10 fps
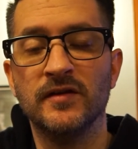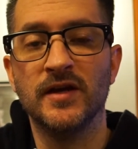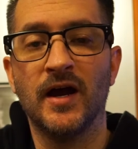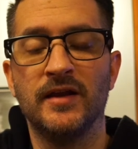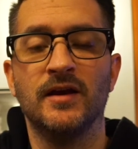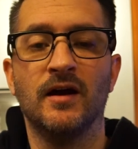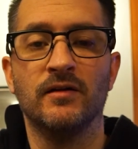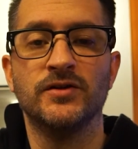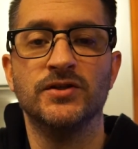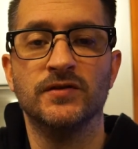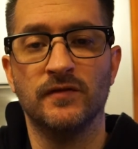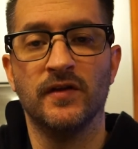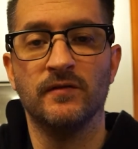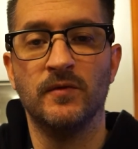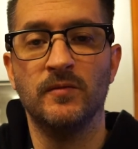in the ideologies of
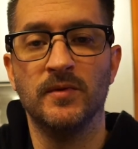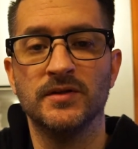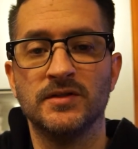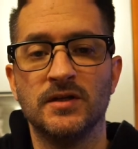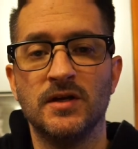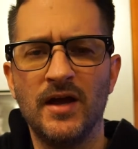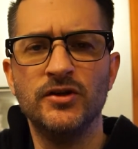other movements.